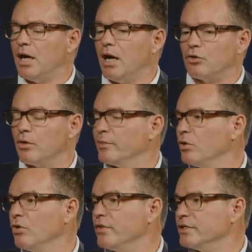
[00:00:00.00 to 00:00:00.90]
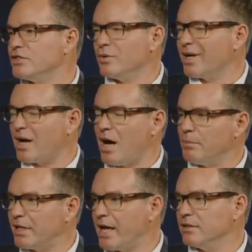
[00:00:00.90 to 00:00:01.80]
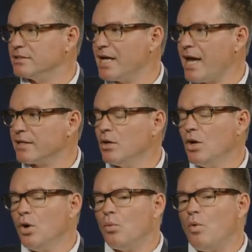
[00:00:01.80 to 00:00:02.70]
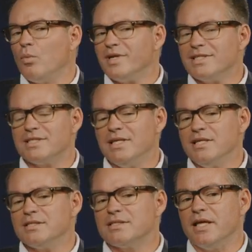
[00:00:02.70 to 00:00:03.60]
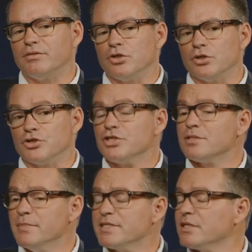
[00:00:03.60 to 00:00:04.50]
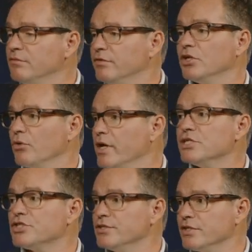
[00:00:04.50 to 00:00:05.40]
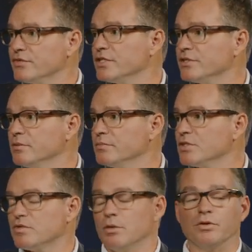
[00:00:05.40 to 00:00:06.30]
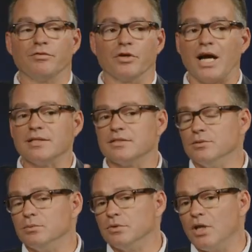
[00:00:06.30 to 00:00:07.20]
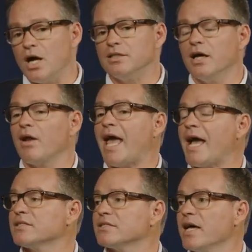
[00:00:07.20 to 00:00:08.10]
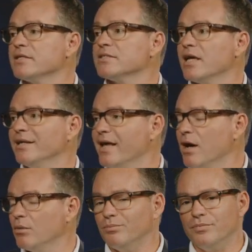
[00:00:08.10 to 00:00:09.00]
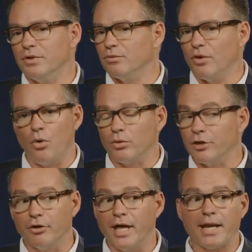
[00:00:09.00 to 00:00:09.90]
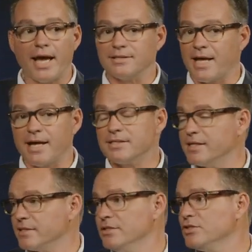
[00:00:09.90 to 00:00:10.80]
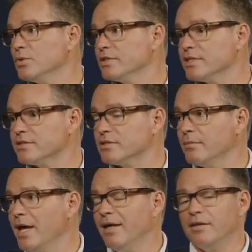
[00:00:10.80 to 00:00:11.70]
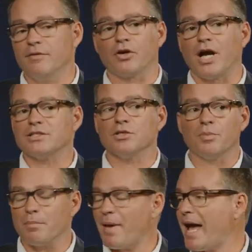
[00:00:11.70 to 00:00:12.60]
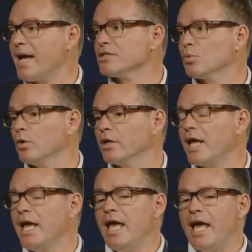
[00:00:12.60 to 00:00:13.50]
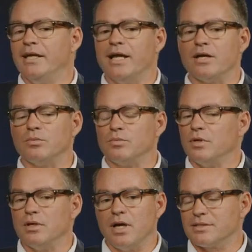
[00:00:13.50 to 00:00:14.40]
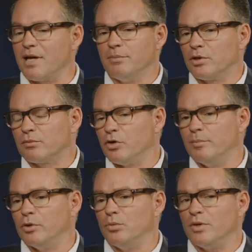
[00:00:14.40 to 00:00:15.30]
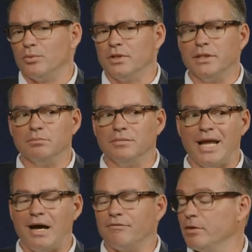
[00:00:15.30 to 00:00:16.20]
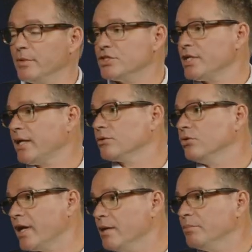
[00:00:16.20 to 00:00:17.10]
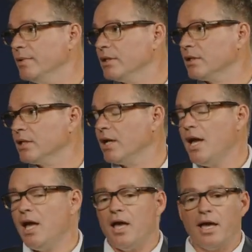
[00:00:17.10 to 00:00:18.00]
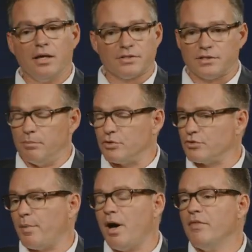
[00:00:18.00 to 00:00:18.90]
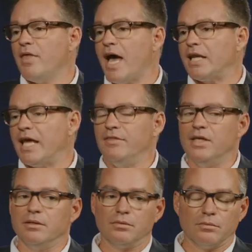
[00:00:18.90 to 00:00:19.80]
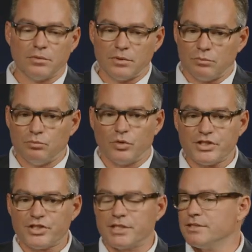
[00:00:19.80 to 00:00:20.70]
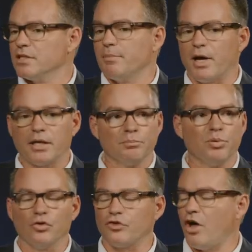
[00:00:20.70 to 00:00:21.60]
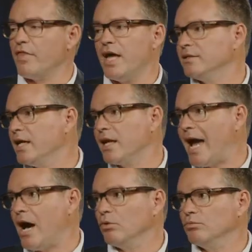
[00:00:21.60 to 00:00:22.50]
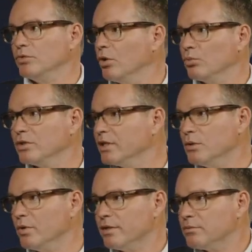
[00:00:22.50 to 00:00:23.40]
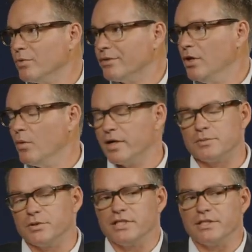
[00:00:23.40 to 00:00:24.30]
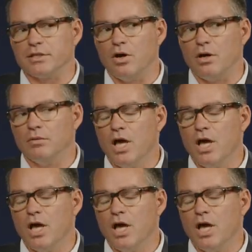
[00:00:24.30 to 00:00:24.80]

criminal that's doing a complicated attack. What we see is that there are just misconfigurations of systems. Someone forgot to lock down access, and now the whole internet has access into a system. They forgot to put a password, and now a cyber criminal with really not very much technical capability stumbles upon that and then reaches into the bucket, pulls all that data out, really with no expertise at all.